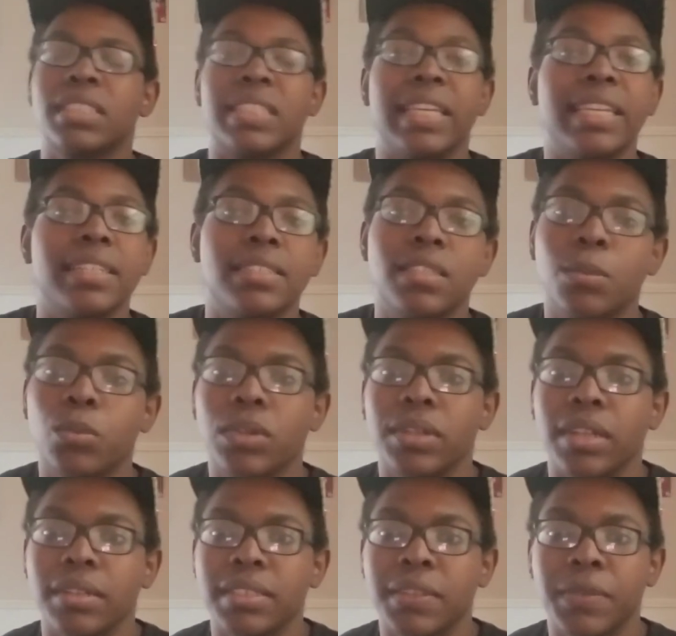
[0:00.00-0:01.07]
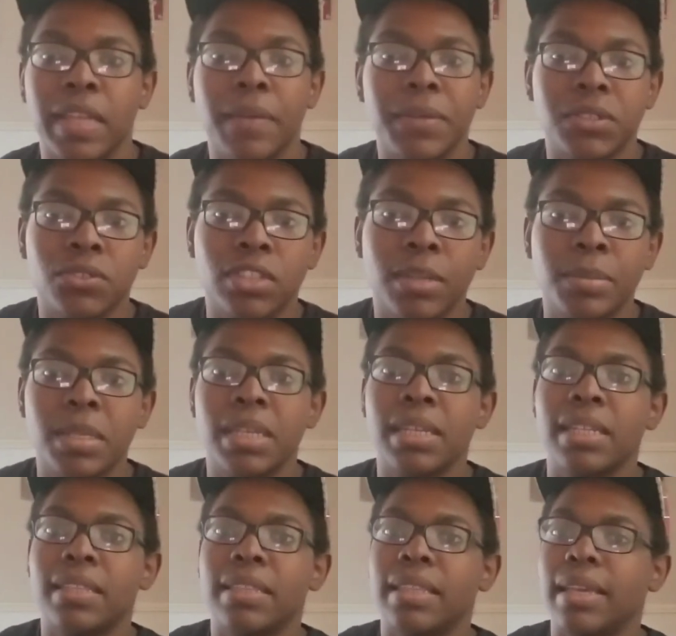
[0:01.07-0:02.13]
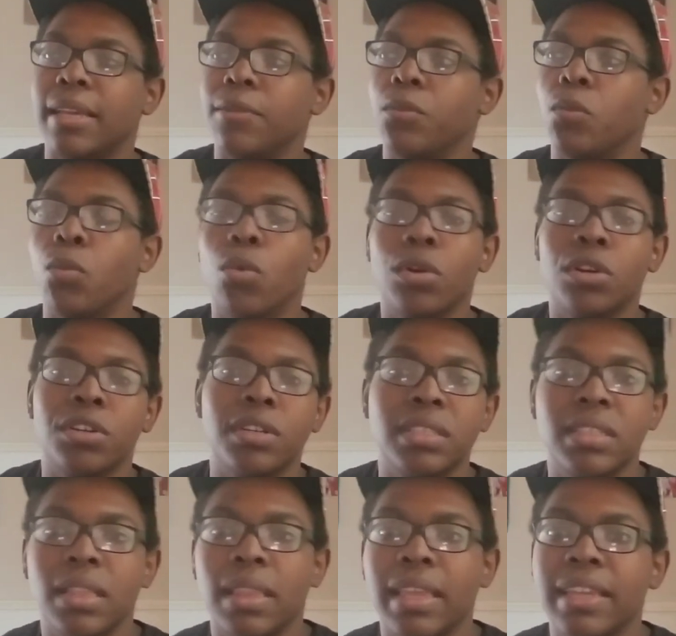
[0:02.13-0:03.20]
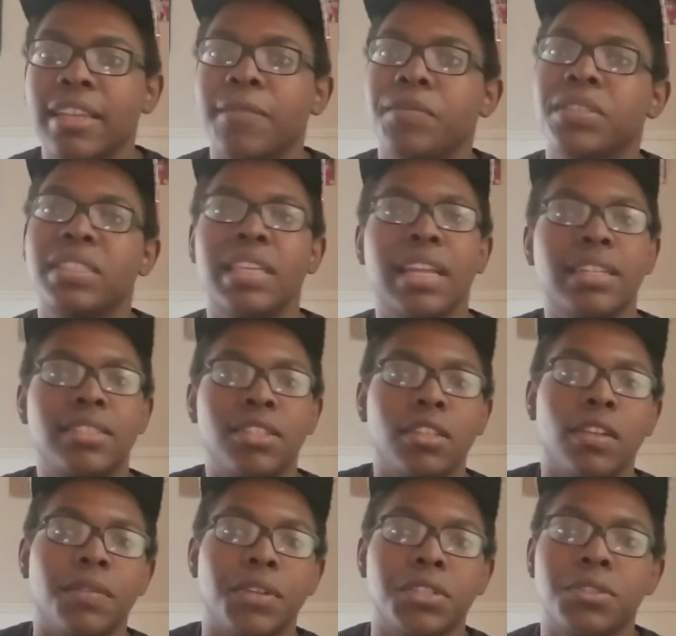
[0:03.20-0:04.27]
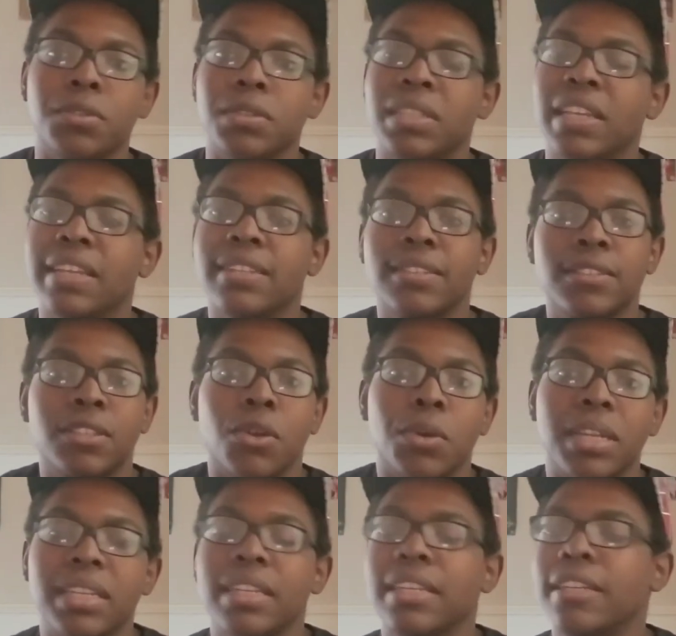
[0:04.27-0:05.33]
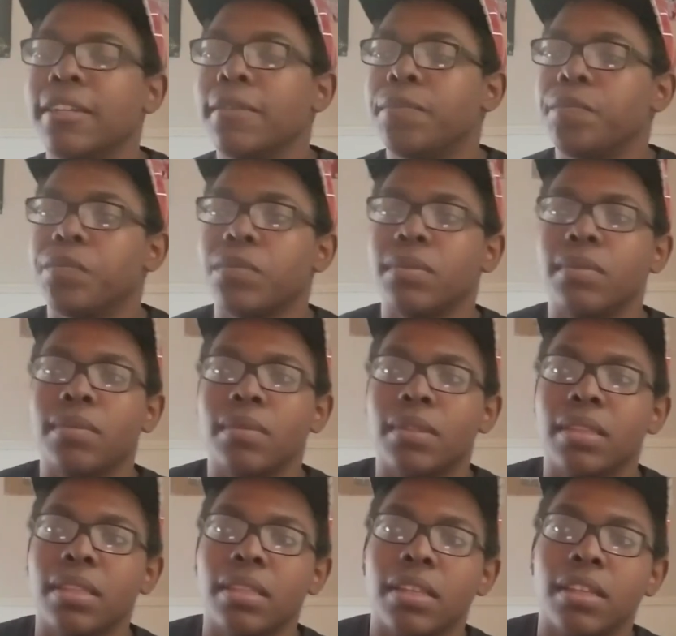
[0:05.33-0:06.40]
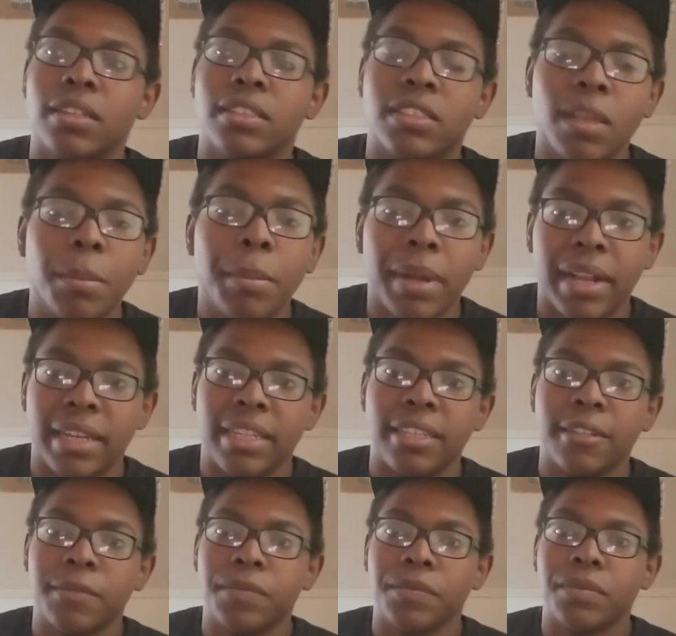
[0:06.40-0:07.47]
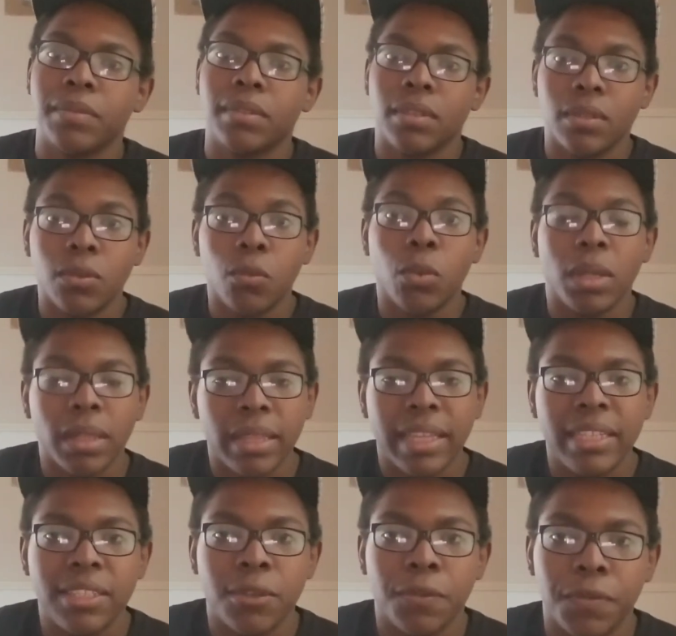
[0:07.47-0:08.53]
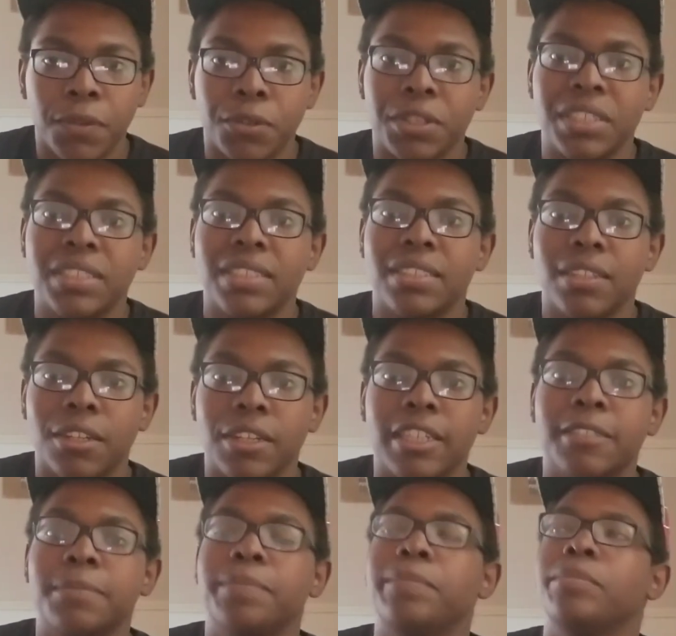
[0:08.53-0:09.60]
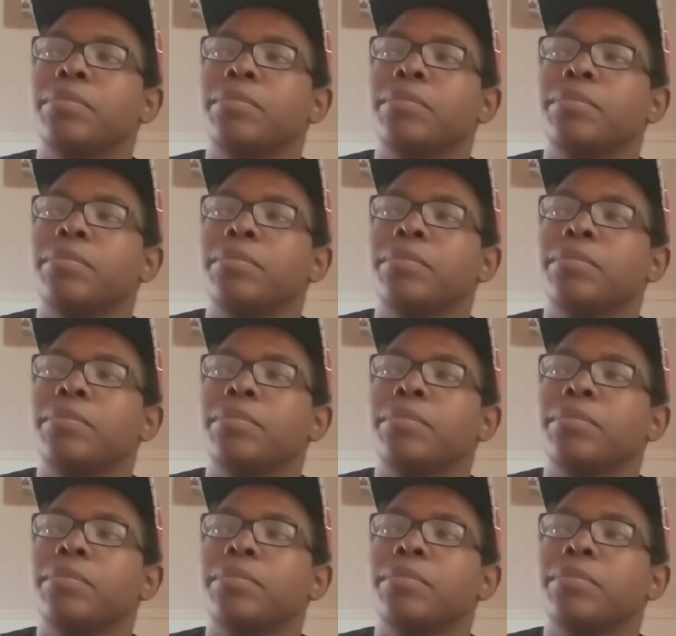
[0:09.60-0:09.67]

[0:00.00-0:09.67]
Take it somewhere else. If you have a script, that Warner doesn't mm-hmm. like, take it to Universal, take it to Sony. Somebody will let you flourish, all right?